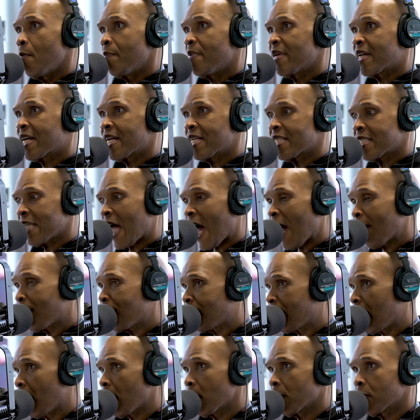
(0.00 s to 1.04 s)
Because I
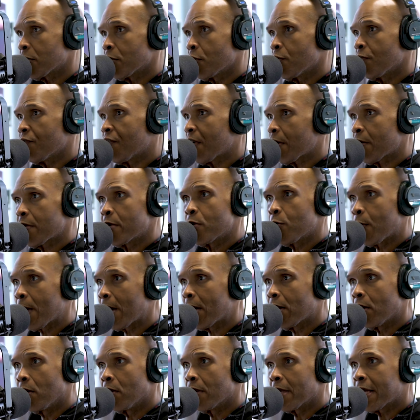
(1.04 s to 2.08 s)
follow you very
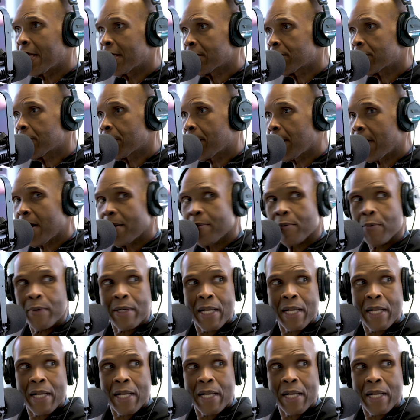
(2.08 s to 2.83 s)
well on Instagram.